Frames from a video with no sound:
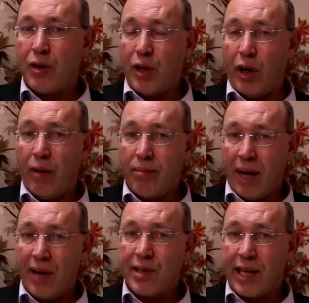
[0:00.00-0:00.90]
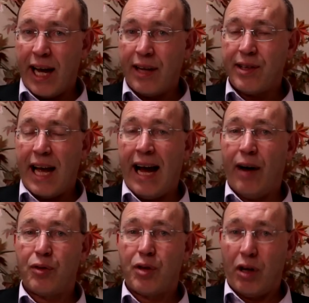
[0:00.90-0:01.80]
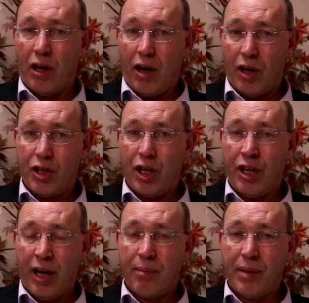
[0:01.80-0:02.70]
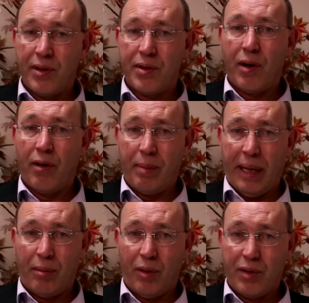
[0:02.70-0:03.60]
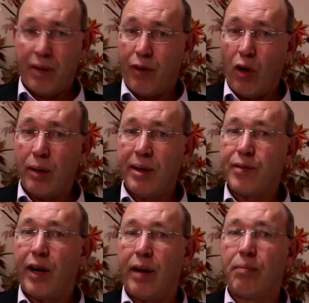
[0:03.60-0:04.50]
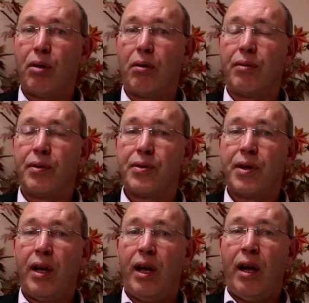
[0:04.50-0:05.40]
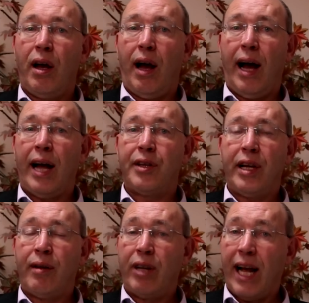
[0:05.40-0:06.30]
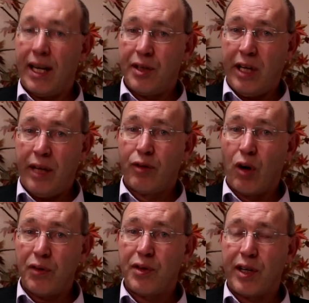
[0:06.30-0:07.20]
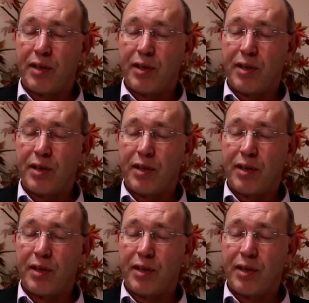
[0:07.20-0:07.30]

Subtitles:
So you must get out to large numbers of people. So volume is very important. And in reality, you've got to